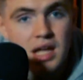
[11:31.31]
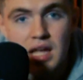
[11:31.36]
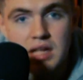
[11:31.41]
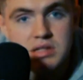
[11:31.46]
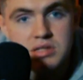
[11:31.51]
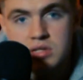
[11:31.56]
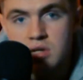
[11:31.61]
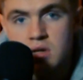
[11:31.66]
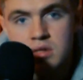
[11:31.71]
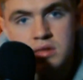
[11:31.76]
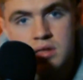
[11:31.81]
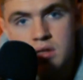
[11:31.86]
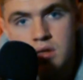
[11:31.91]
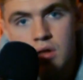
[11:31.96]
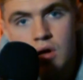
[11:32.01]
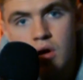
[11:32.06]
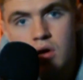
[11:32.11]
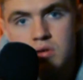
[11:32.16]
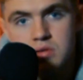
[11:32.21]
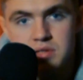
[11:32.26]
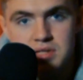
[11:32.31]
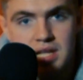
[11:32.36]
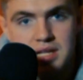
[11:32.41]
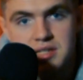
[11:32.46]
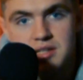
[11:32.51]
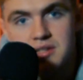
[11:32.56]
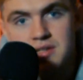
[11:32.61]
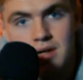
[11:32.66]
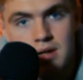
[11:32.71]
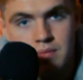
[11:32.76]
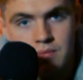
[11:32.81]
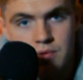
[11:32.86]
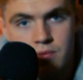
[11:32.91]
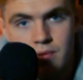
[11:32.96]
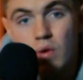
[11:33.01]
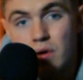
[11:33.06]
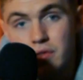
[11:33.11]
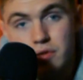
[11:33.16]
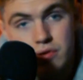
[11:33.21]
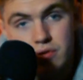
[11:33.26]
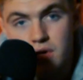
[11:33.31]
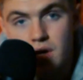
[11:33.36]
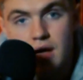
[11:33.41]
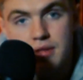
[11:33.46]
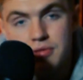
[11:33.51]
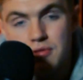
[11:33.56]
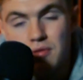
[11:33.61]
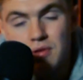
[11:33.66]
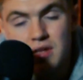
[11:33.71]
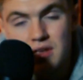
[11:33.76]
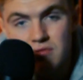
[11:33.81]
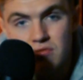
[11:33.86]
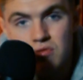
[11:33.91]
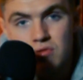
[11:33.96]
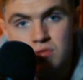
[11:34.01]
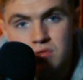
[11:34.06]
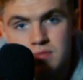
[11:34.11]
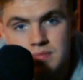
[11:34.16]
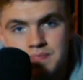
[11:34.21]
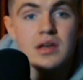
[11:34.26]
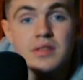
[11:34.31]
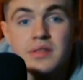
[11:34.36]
It's not the laws that determine whether or not they're evil.